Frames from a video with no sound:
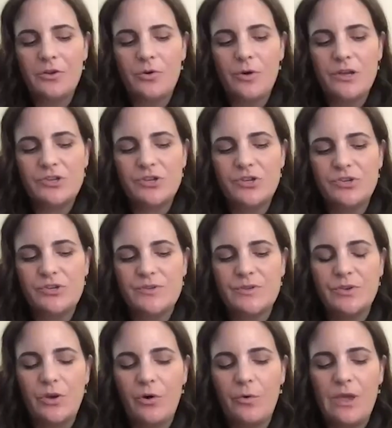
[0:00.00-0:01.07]
question, just
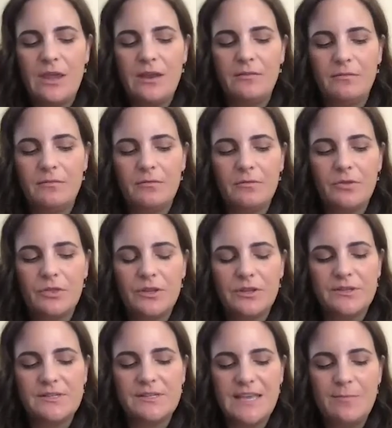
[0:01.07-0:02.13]
going,
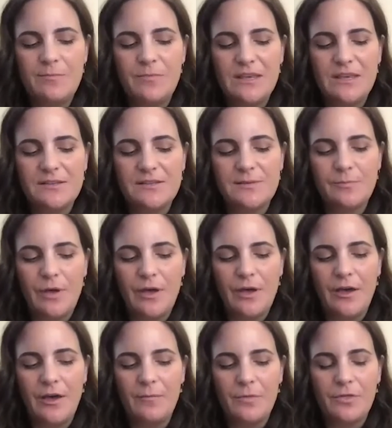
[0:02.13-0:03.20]
let's keep this
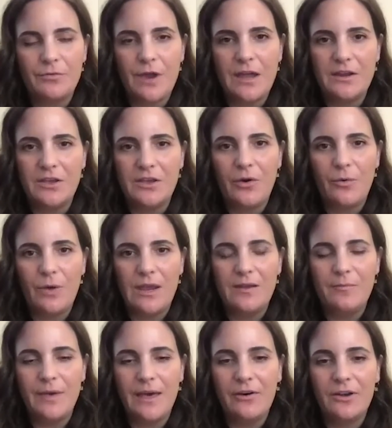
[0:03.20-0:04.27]
thread going,
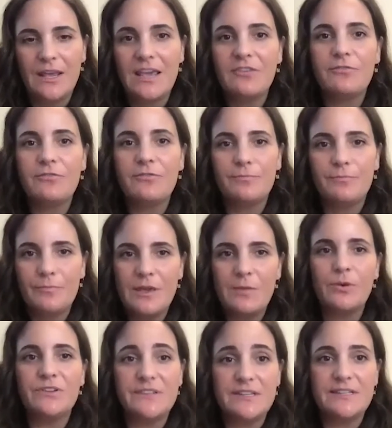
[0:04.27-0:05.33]
about if
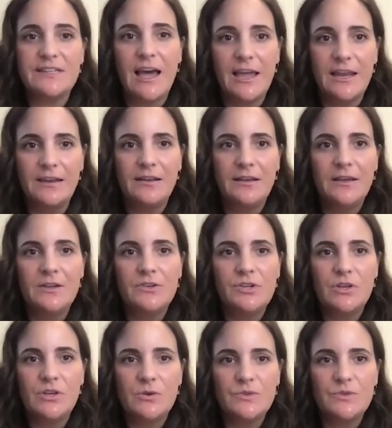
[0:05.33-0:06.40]
people decide to
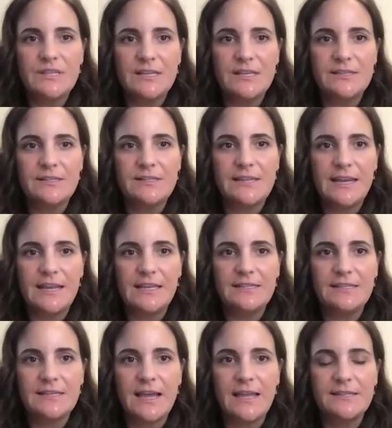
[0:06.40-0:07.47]
use these dating
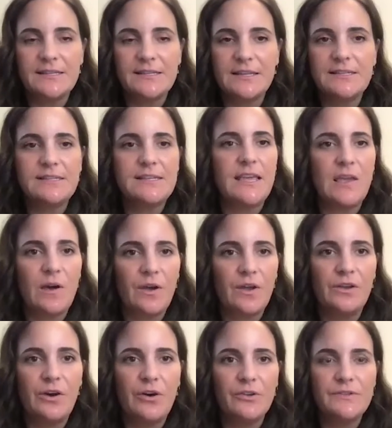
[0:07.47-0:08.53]
sites, and let's say young
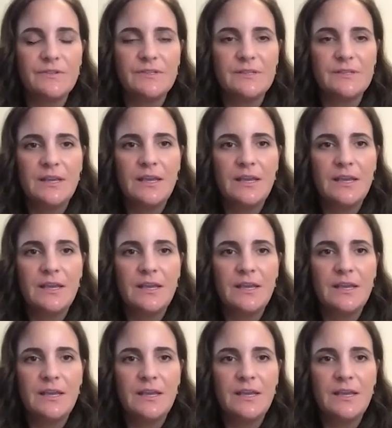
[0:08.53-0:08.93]
adults,